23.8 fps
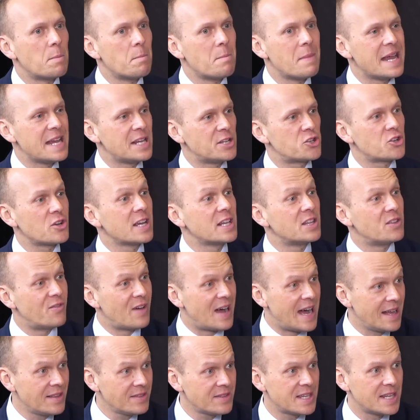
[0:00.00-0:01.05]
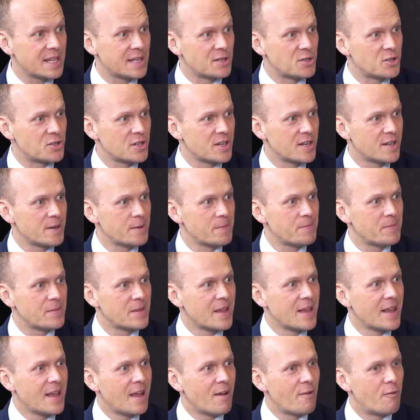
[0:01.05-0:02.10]
major advantage, yeah,
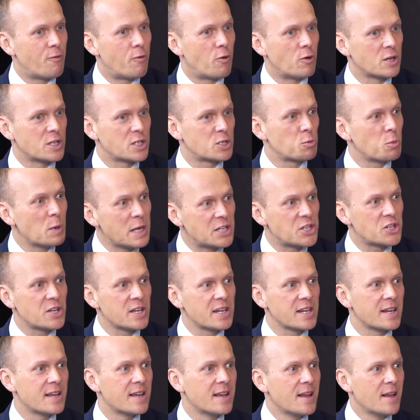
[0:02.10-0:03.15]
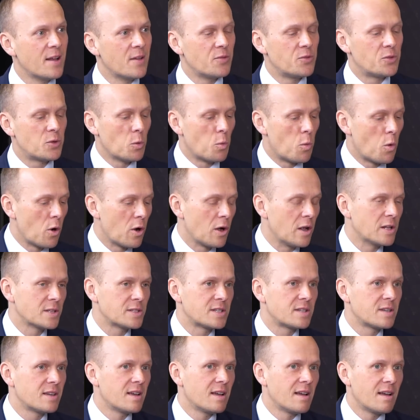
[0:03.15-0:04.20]
for switching the
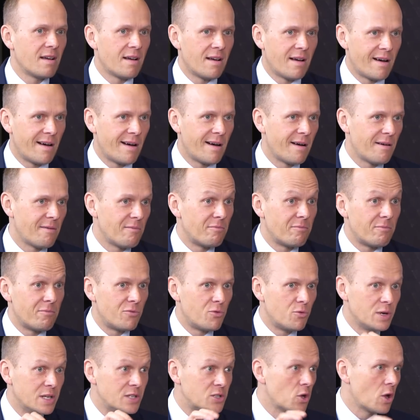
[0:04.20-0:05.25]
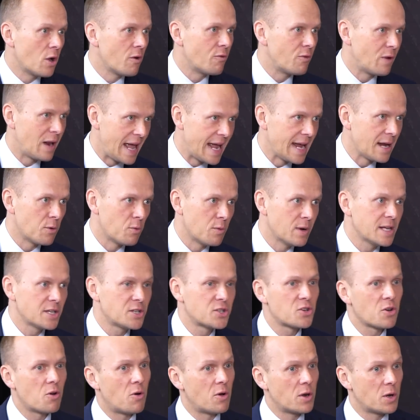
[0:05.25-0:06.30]
world reserve
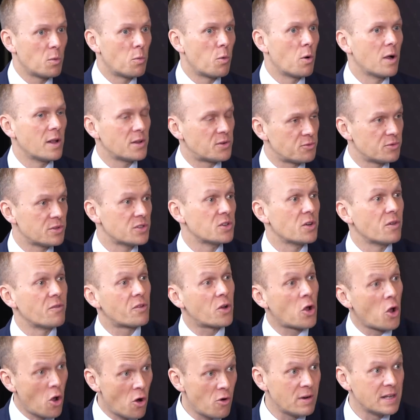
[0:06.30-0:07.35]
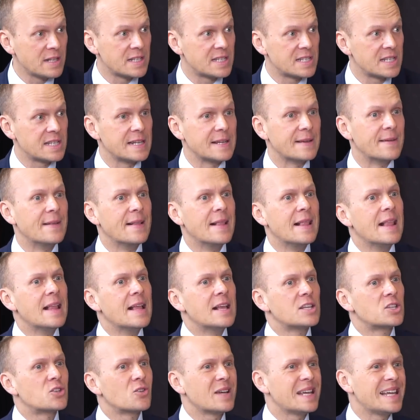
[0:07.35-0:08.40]
language or the world reserve currency?
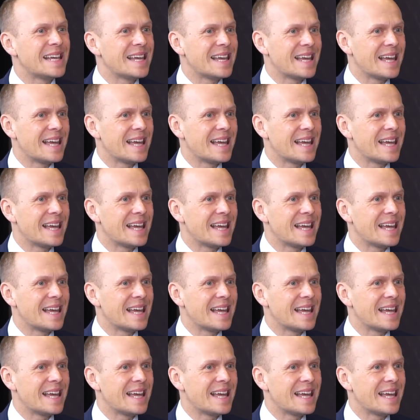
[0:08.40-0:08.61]
So